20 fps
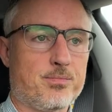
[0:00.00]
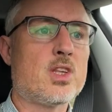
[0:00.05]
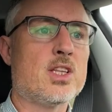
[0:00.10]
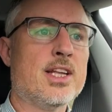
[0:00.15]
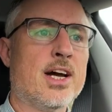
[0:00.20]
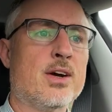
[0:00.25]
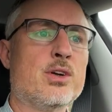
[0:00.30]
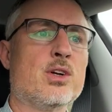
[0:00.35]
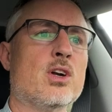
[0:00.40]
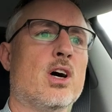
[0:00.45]

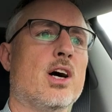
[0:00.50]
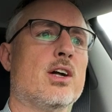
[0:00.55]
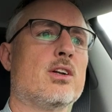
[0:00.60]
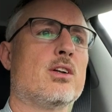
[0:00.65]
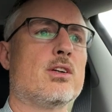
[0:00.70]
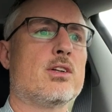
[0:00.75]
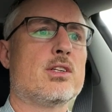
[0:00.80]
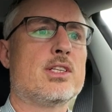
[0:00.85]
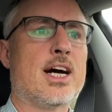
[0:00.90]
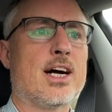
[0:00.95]
Now, you're not
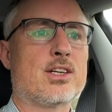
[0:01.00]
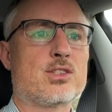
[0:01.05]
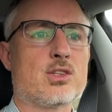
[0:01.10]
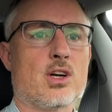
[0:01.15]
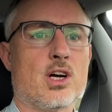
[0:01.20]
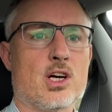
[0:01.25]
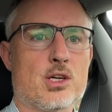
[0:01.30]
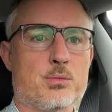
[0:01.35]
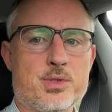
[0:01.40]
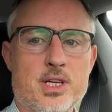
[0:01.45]
taxed on
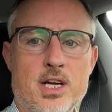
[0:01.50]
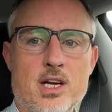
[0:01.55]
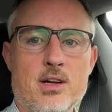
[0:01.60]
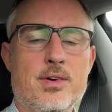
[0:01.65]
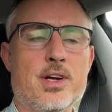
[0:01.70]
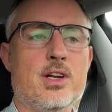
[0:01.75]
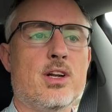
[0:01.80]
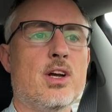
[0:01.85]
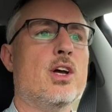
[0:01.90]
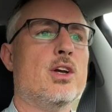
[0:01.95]
100% of
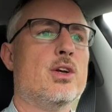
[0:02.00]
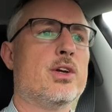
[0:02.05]
it.